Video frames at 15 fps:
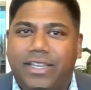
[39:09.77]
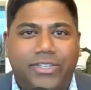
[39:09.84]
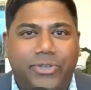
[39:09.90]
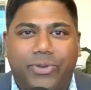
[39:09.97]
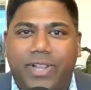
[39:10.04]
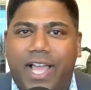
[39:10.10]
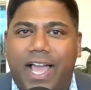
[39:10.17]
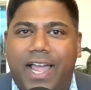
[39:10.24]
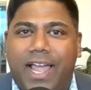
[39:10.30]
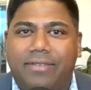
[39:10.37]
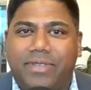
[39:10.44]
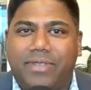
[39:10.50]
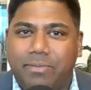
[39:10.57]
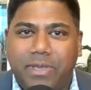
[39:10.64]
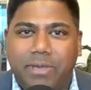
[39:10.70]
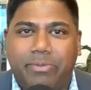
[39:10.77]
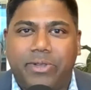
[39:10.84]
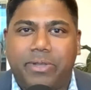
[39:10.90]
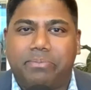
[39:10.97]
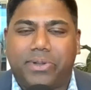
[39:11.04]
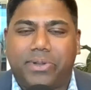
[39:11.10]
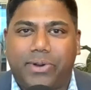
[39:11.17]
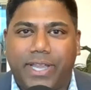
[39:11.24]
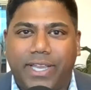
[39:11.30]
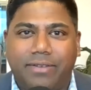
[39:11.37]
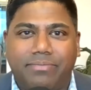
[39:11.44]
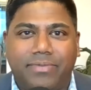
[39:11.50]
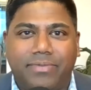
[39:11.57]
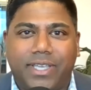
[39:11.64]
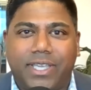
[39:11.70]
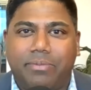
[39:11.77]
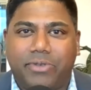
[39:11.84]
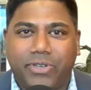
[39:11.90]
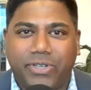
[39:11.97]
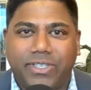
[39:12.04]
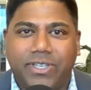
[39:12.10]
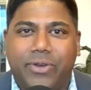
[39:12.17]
do a lot, keep people employed, keep goods